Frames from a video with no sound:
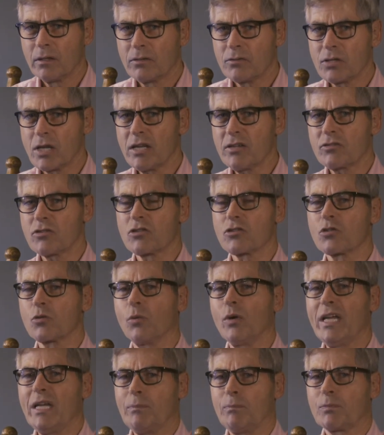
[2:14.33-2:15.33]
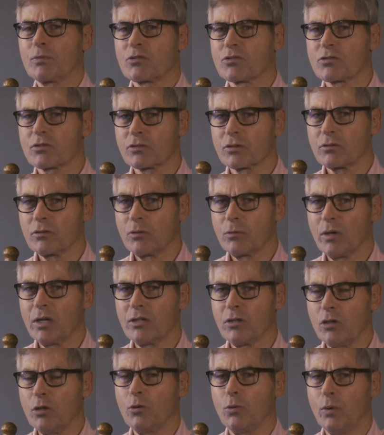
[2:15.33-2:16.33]
Jesus weeps
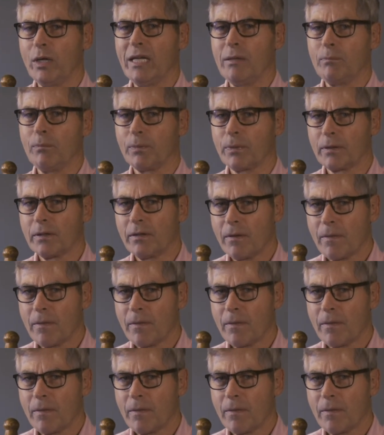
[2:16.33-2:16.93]
when you weep.